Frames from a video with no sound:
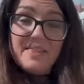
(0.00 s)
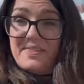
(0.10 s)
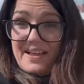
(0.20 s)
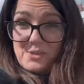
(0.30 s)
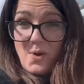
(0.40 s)

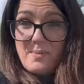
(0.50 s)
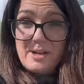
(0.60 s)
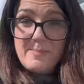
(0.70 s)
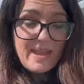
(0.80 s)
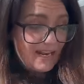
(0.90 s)
that's what I'm
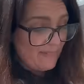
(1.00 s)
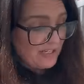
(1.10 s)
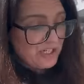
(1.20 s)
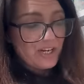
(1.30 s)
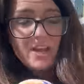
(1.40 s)
going to be making. I'm
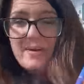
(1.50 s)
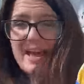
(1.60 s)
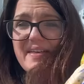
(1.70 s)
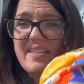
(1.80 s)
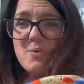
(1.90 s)
actually going to go and
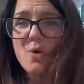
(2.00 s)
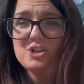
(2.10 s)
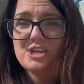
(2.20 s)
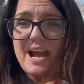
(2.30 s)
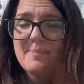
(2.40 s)
get that in the
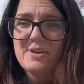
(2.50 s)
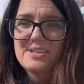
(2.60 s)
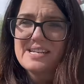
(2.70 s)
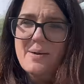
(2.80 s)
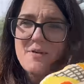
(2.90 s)
wash now,
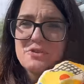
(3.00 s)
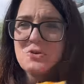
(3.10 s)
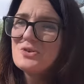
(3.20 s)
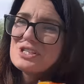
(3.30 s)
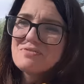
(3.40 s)
because now I've
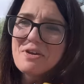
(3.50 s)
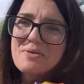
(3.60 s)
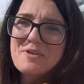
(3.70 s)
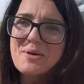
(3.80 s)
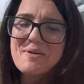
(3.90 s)
taught this free
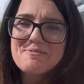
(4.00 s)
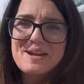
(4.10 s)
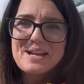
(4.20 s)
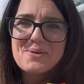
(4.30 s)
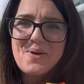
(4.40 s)
review, I'm
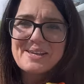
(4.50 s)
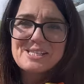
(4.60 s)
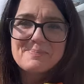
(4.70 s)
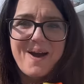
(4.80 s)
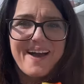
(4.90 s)
feeling quite
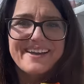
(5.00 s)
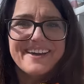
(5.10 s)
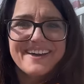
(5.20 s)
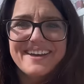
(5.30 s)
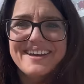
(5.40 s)

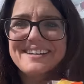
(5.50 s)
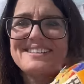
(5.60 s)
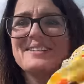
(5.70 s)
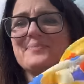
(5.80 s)
inspired.